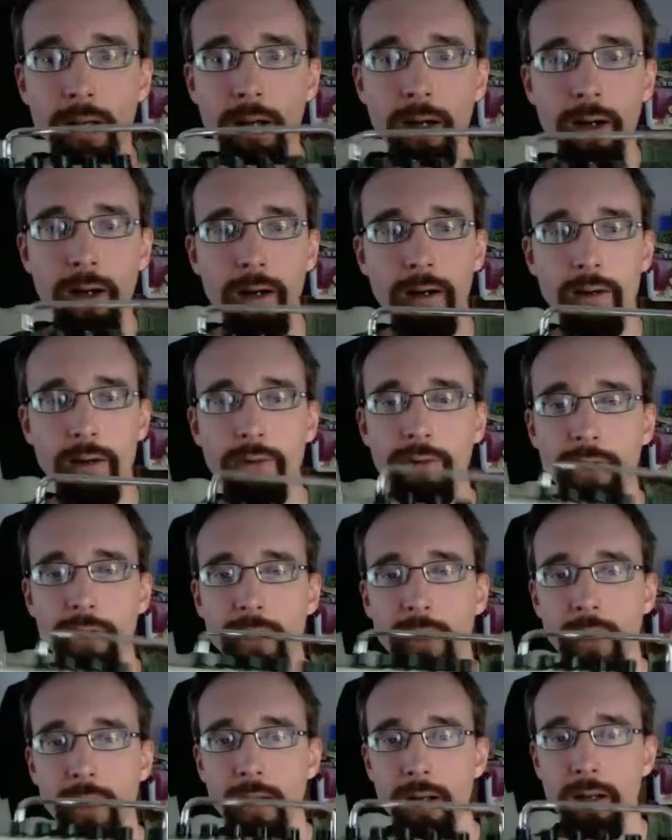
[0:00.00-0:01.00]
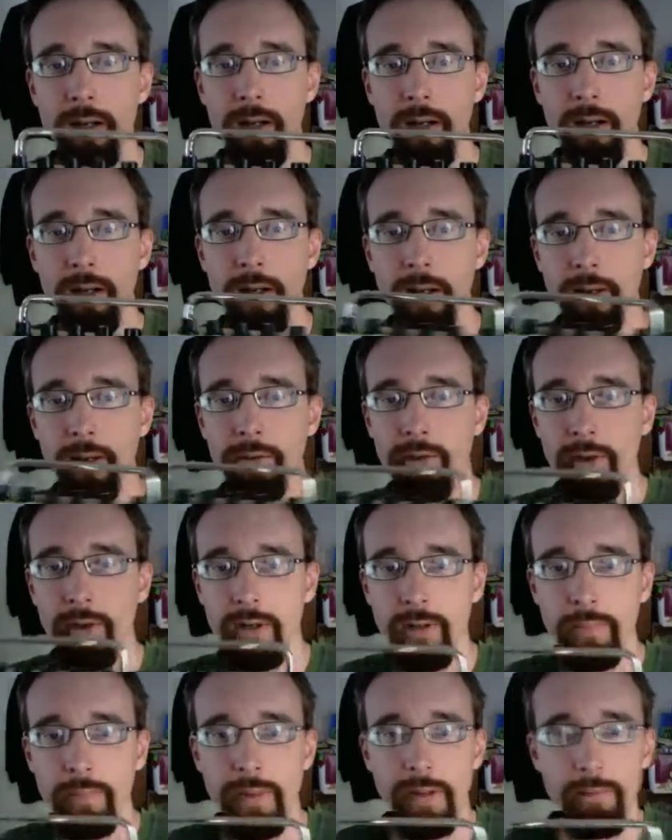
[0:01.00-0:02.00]
let's see here, it's a
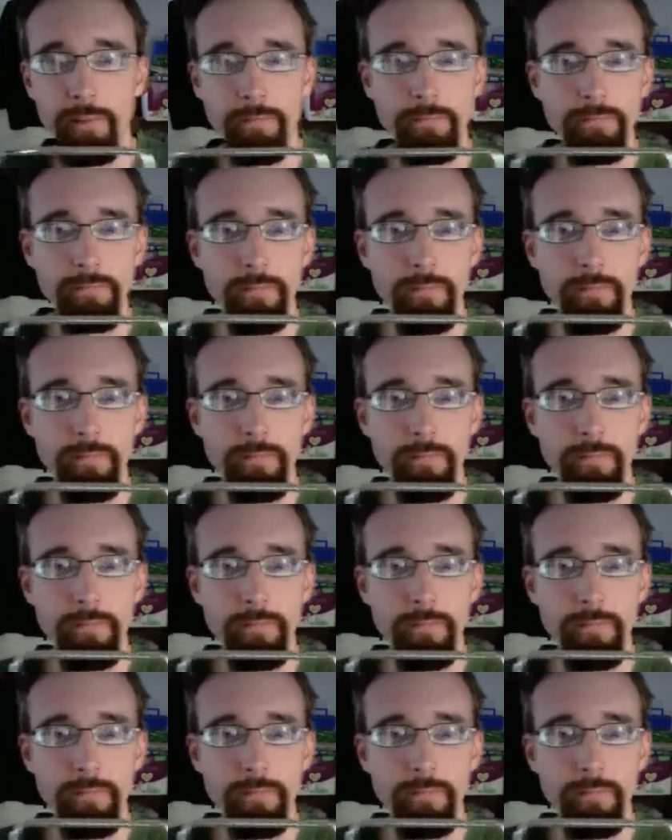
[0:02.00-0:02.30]
little bit